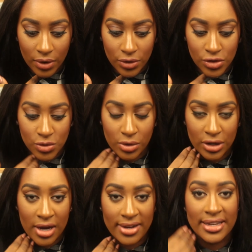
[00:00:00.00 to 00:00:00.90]
You just want
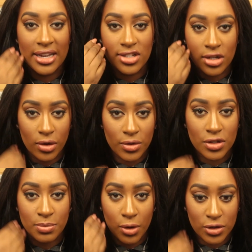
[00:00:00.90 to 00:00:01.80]
to kind of get as close
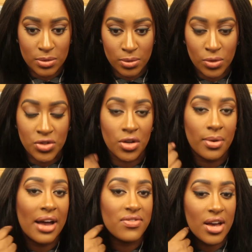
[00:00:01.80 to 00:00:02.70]
as possible so you don't
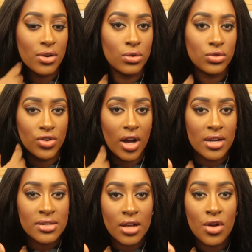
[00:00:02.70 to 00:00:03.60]
have that
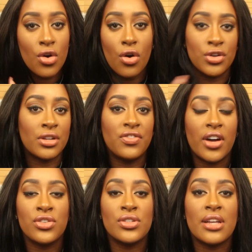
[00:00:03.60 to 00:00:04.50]
contrast, or you're going to
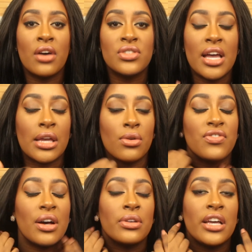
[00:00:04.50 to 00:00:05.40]
find yourself taking your
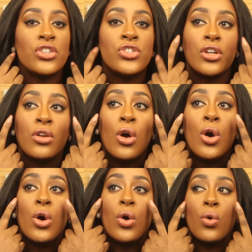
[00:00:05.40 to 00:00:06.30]
foundation
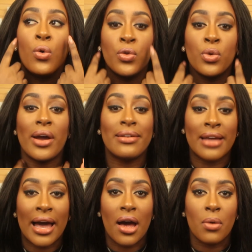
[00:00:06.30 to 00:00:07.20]
all the way
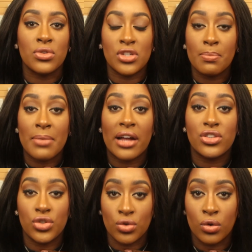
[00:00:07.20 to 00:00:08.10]
down to
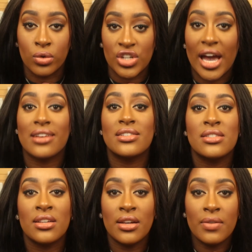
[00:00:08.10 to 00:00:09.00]
match your
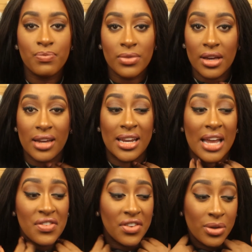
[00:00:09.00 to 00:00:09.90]
chest. And then
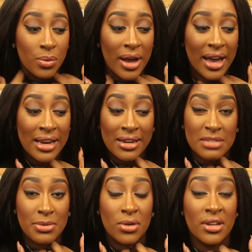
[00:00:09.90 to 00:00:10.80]
everything you wear,
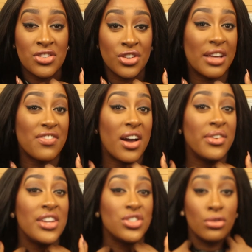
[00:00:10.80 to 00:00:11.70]
let's be honest, you're going to get
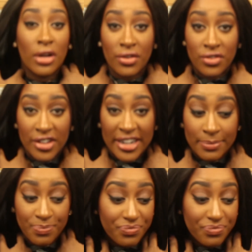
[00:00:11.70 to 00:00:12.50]
foundation all over it.